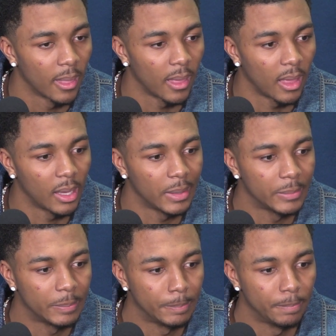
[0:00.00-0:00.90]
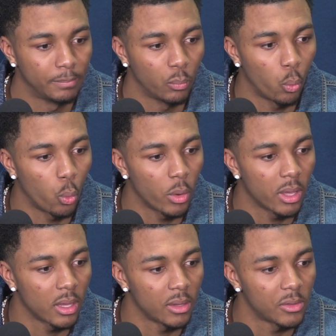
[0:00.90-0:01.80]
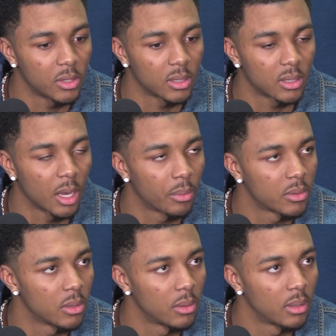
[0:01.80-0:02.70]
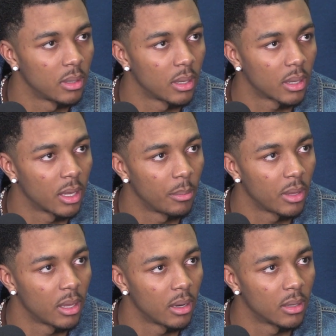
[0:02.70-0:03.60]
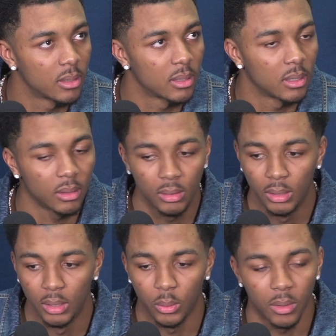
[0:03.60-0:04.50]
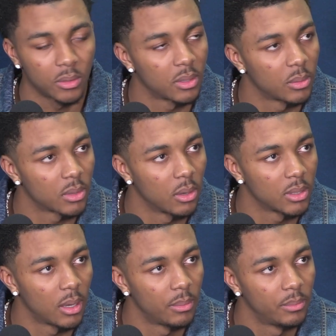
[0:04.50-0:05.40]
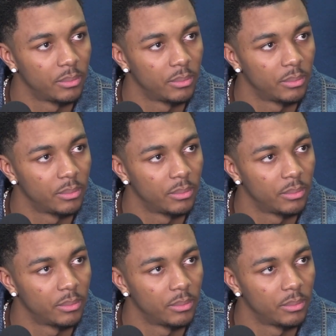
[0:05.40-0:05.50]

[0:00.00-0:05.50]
And we just kept pursuing and kept being us, and we understood it was go time.